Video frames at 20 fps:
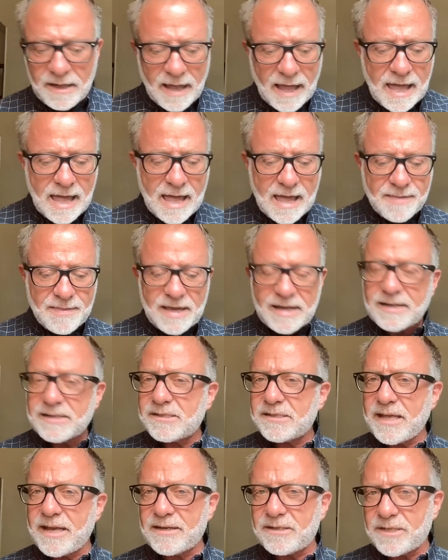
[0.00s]
and they can
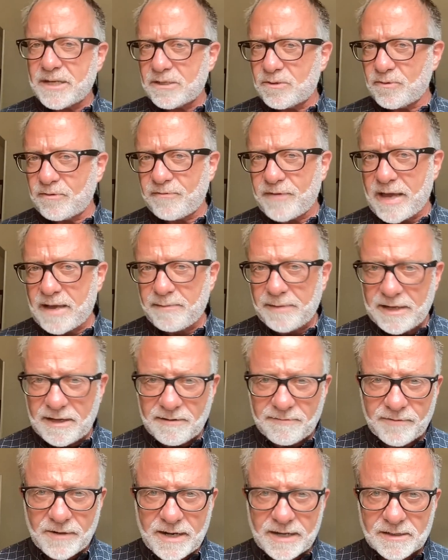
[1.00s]
stay in touch with family
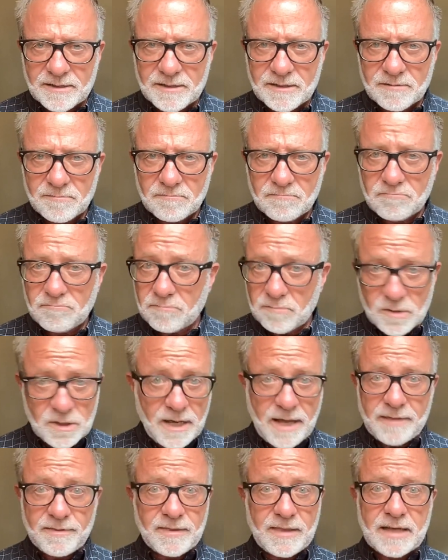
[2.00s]
and friends.
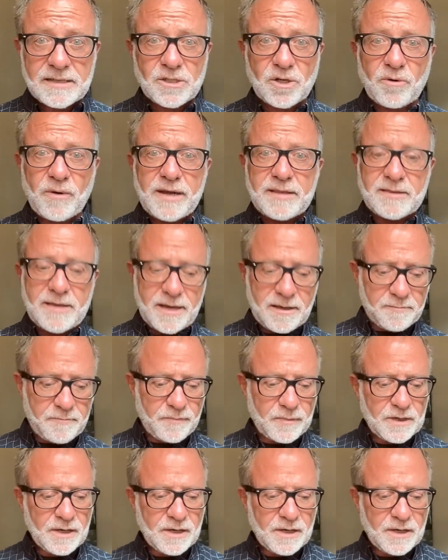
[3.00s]
That's a great thing.